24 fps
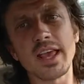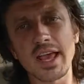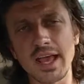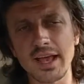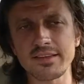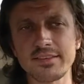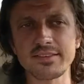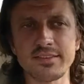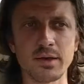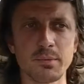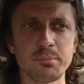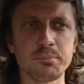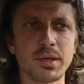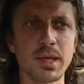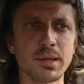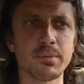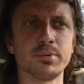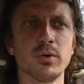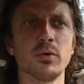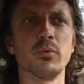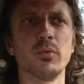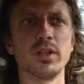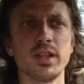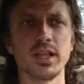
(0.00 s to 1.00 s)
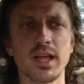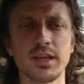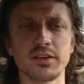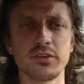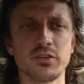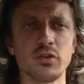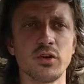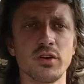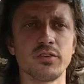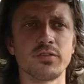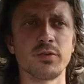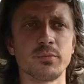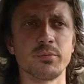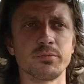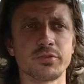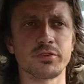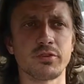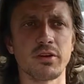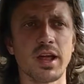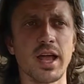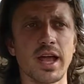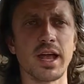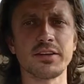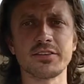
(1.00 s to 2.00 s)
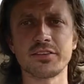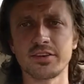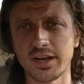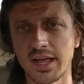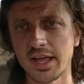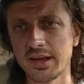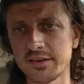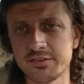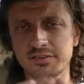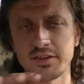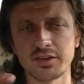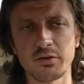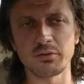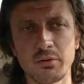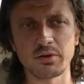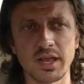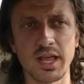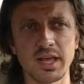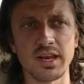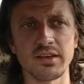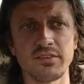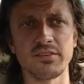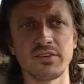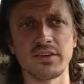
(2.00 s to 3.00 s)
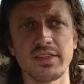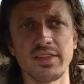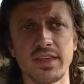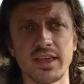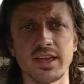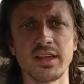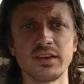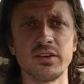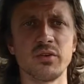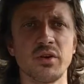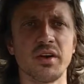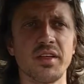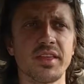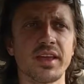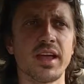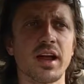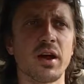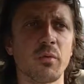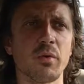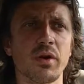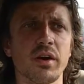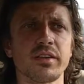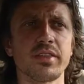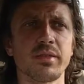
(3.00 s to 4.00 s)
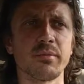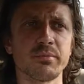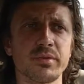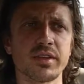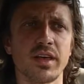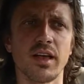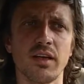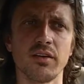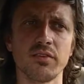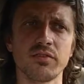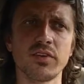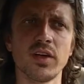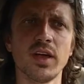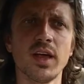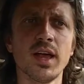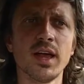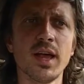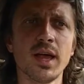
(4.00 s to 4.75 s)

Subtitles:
yeah, some people will like do it from scratch and actually create everything and do all the artwork themselves,